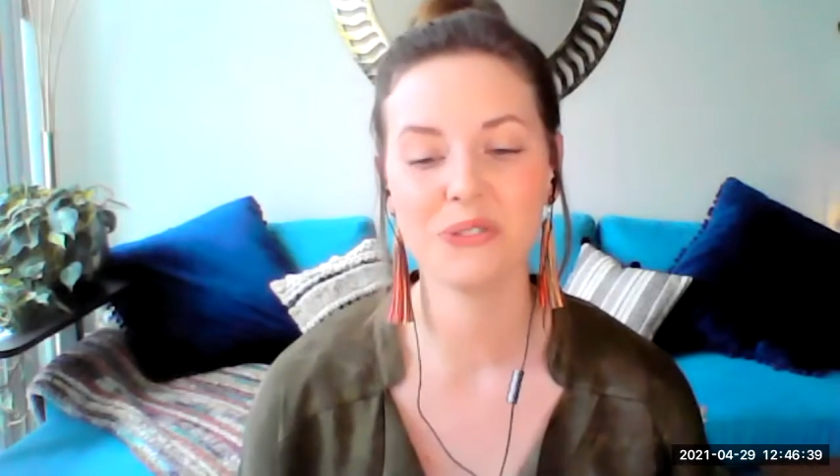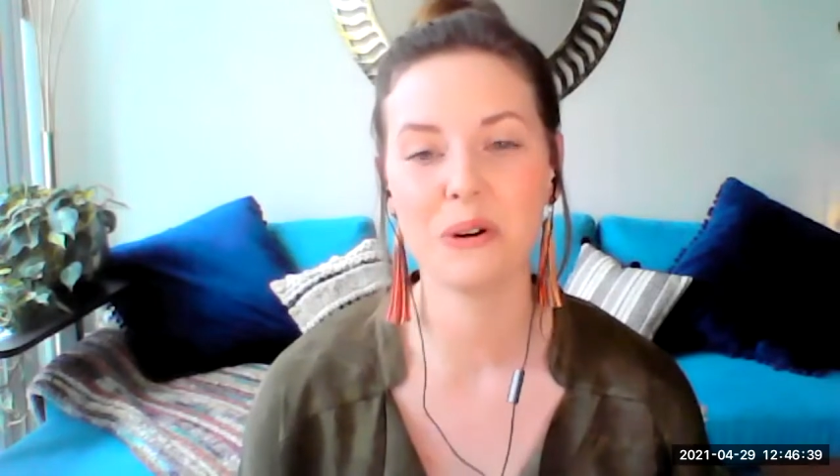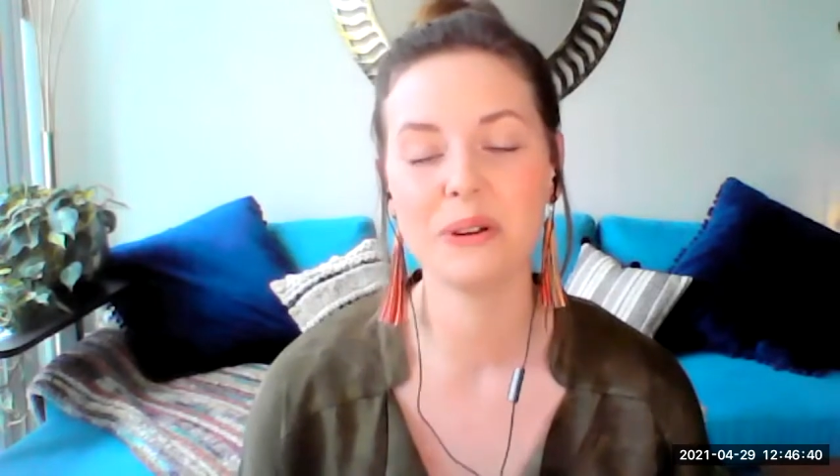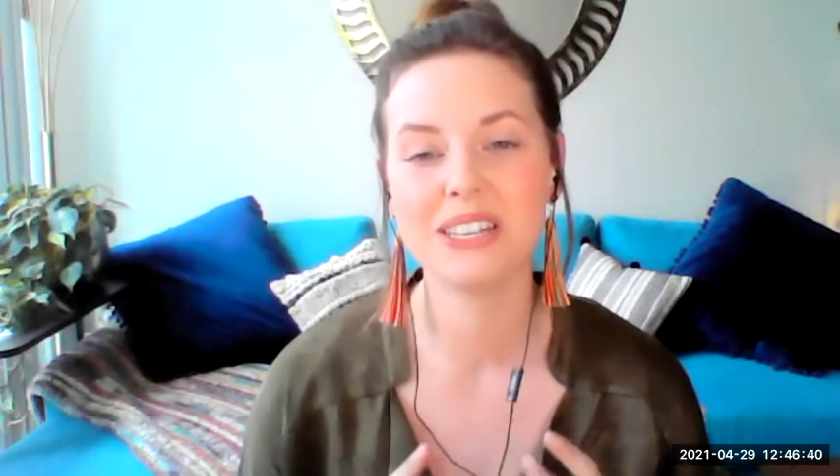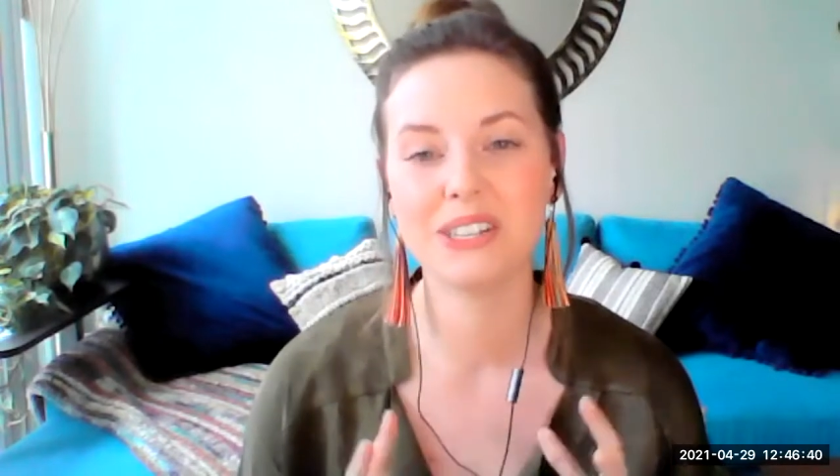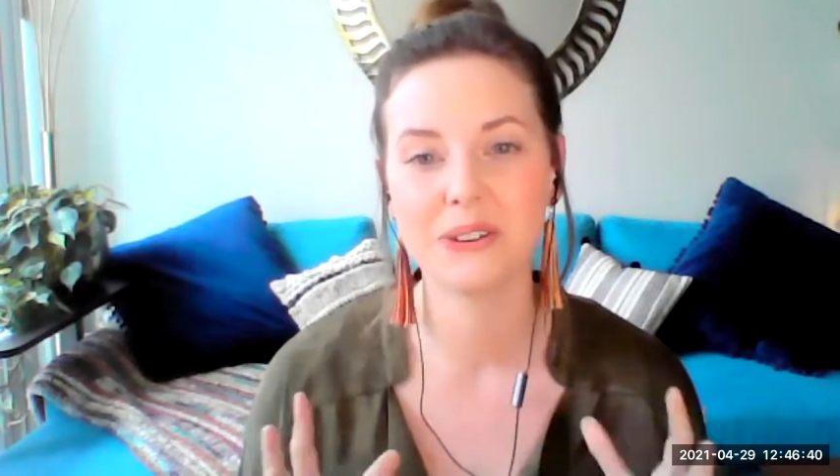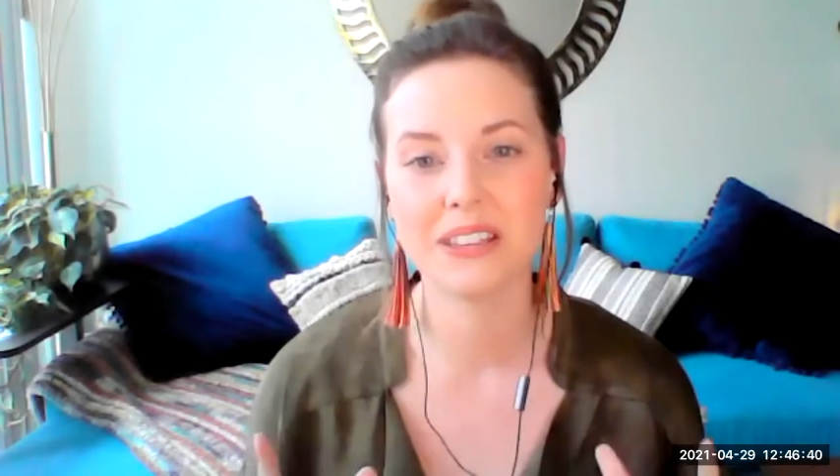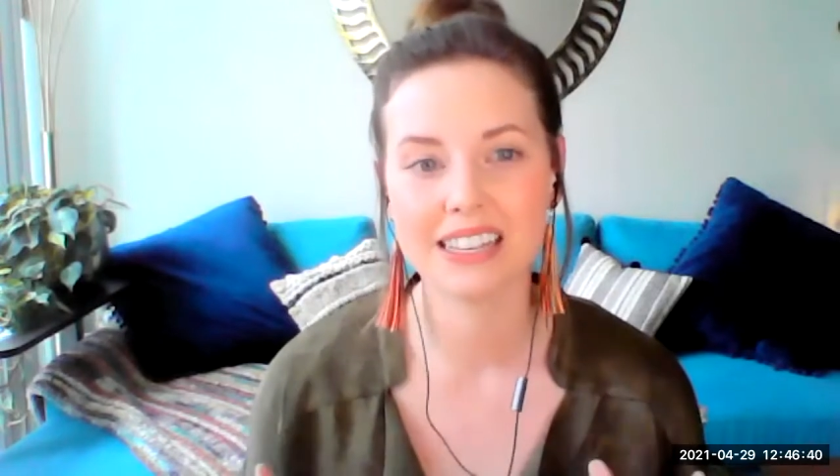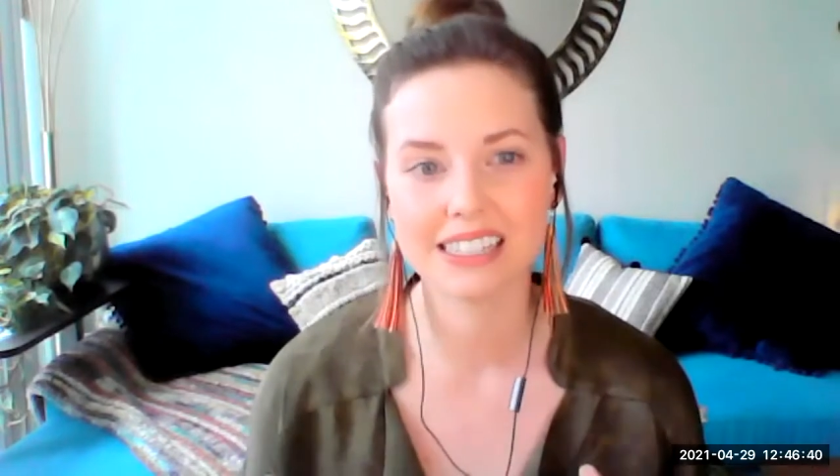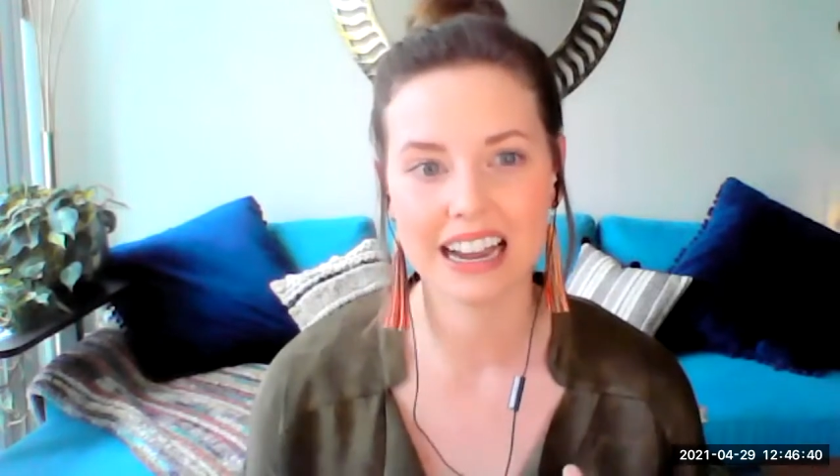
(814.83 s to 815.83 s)
what we do
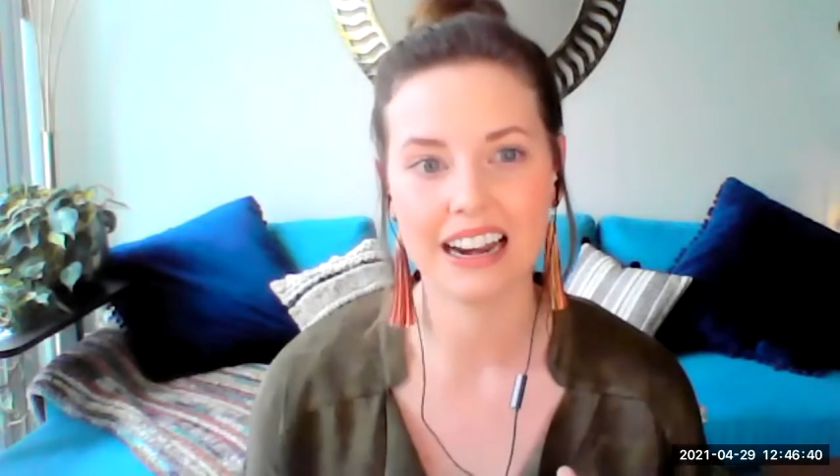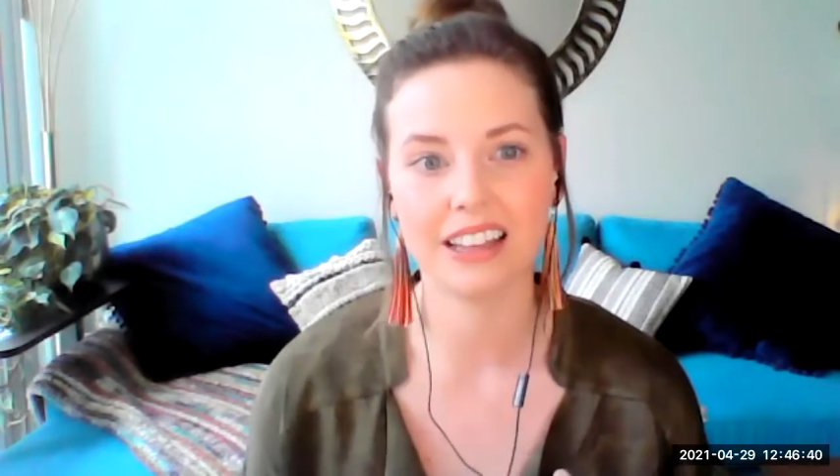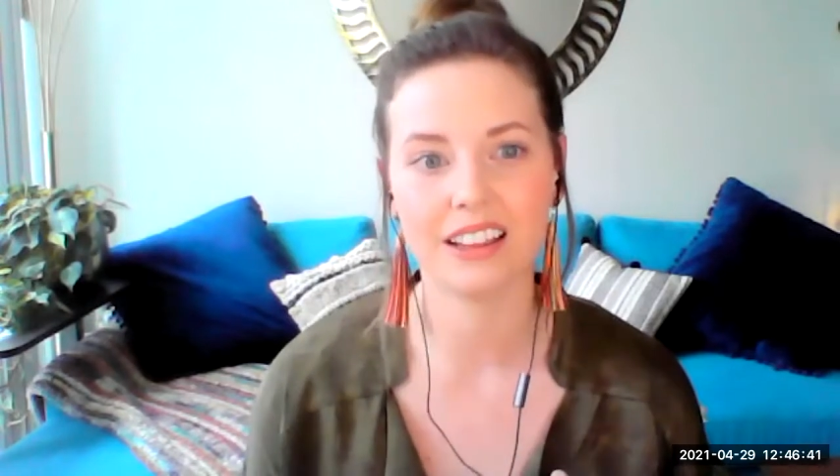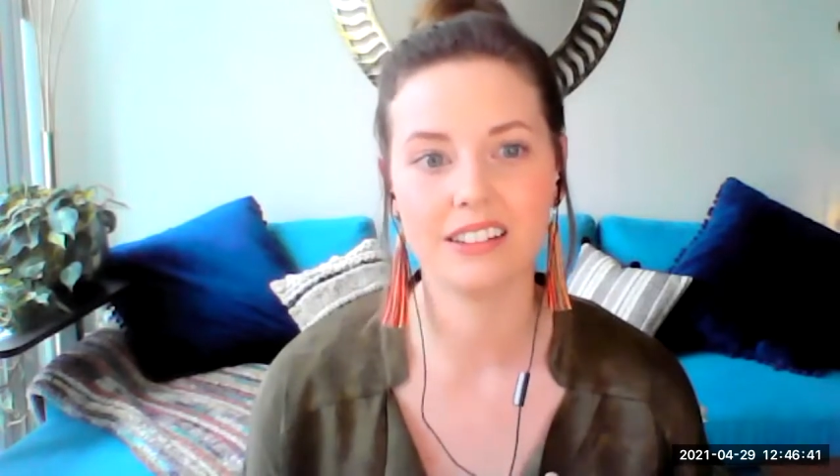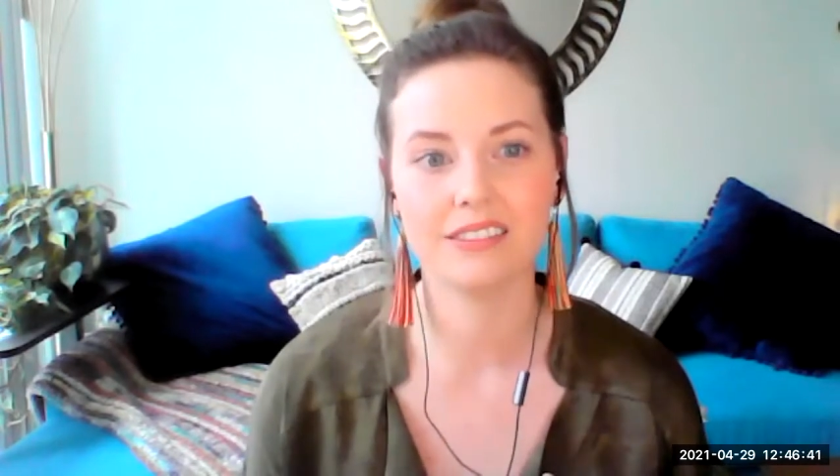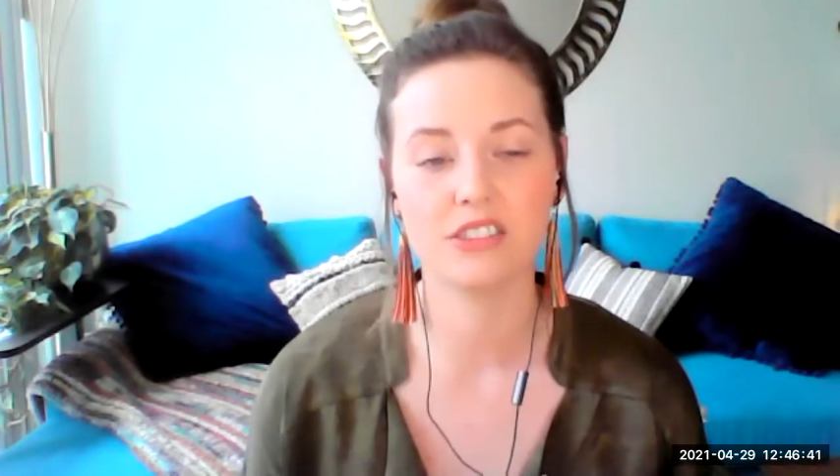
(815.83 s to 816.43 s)
in this guided